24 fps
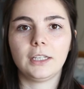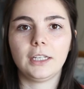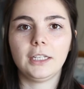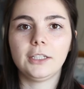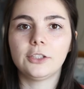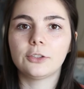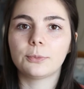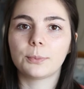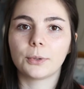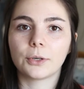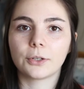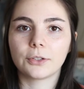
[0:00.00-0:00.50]

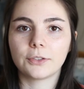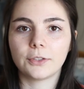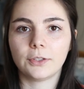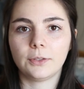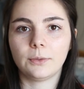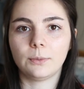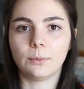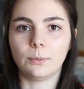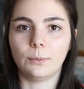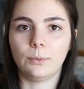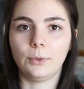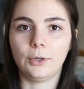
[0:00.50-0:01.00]
each
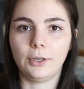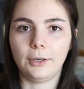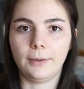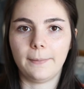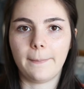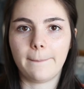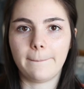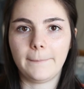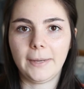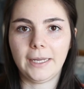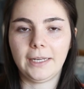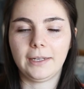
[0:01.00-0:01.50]
person would
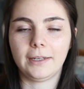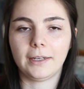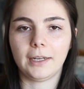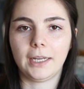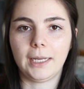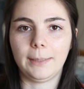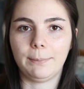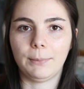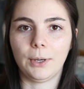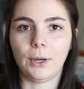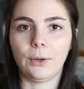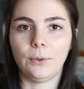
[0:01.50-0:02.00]
make
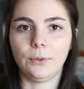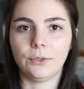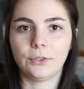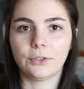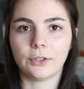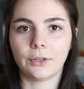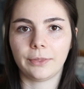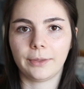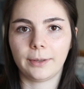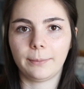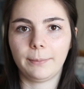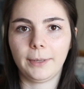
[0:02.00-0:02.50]
a post
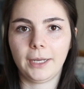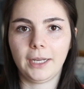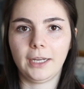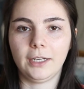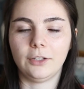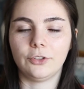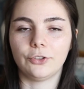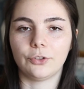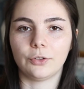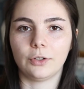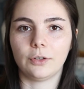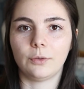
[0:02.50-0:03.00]
on their
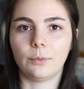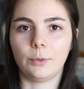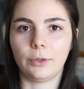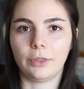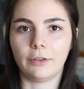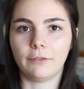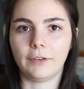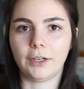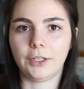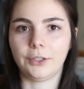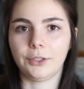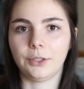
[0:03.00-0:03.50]
page with
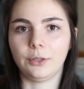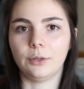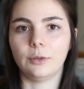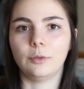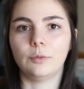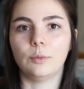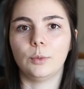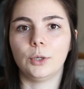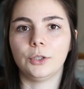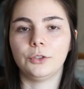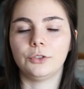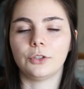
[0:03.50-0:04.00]
the value
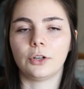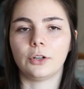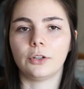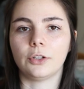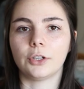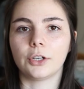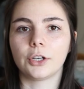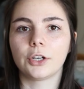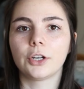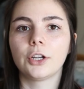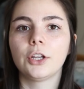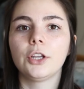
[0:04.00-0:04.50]
of
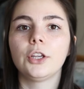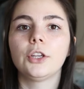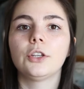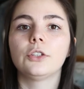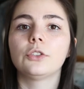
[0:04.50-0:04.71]
$1,